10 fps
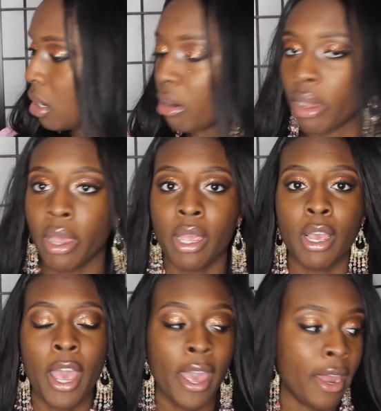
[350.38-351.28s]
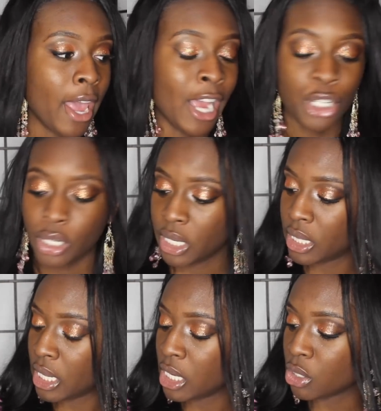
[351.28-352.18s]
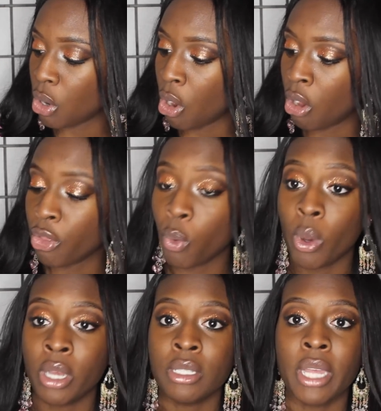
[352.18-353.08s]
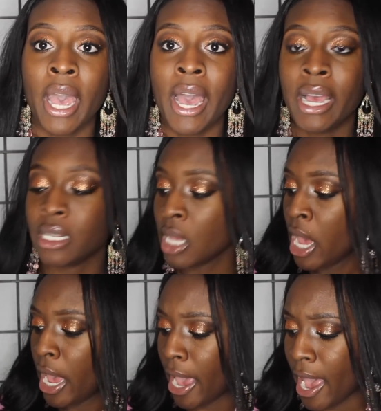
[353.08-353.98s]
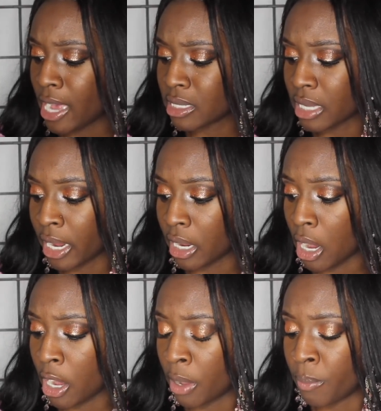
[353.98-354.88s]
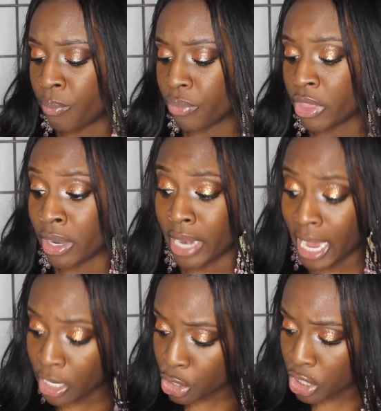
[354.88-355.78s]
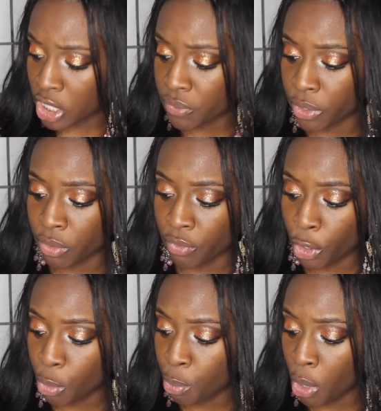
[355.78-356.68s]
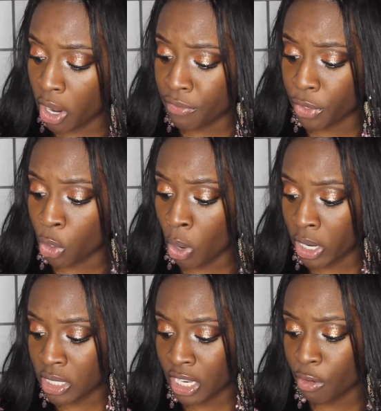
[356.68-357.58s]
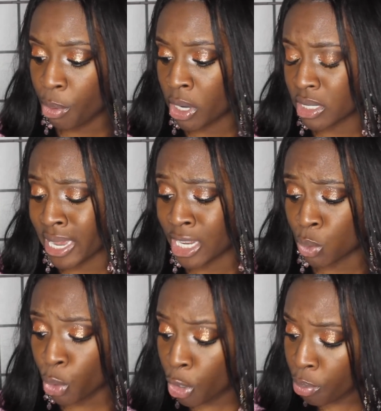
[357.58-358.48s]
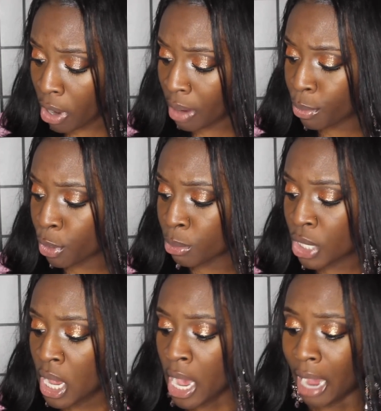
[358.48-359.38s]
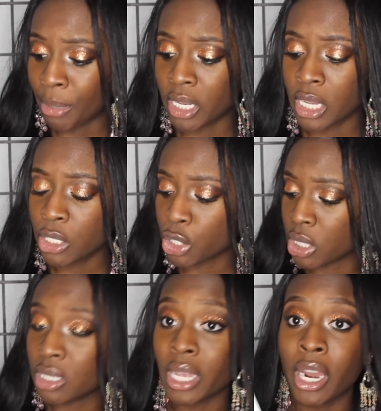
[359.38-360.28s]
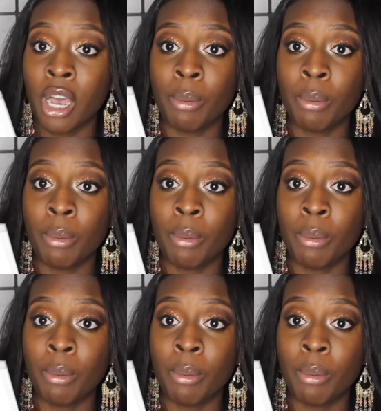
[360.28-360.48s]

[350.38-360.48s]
okay, and actually these are all the ones that has it has like um the analogies for the verbal part for the quantitative parts that has word problems i mean these are just set